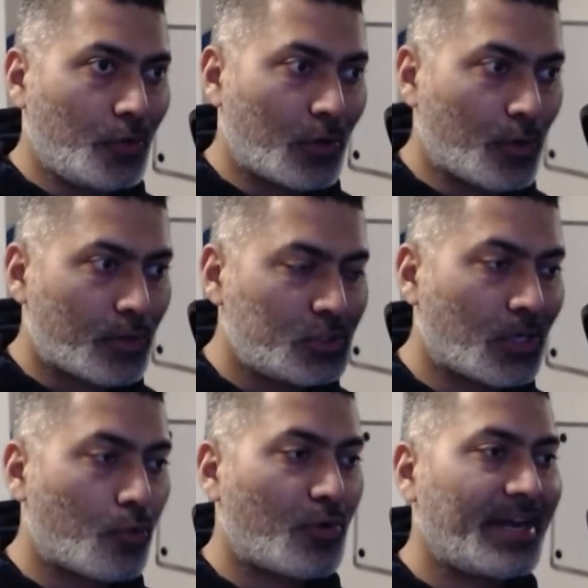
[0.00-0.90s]
you can also
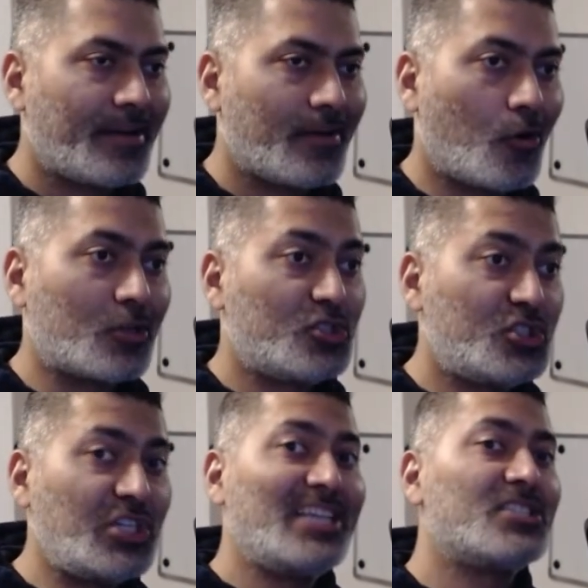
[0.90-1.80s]
generate or
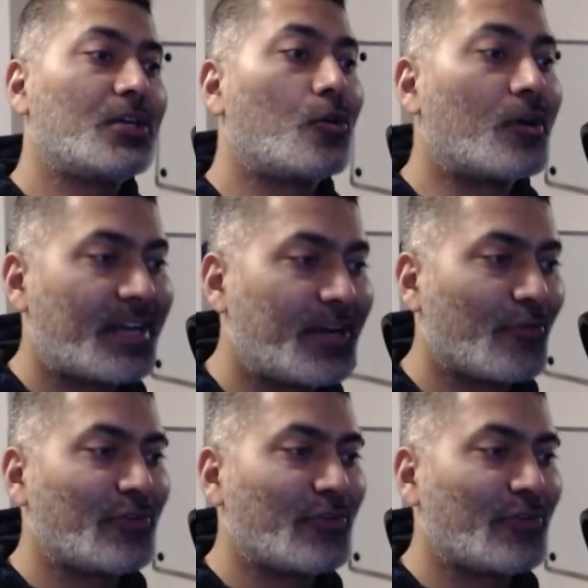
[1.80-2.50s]
change the content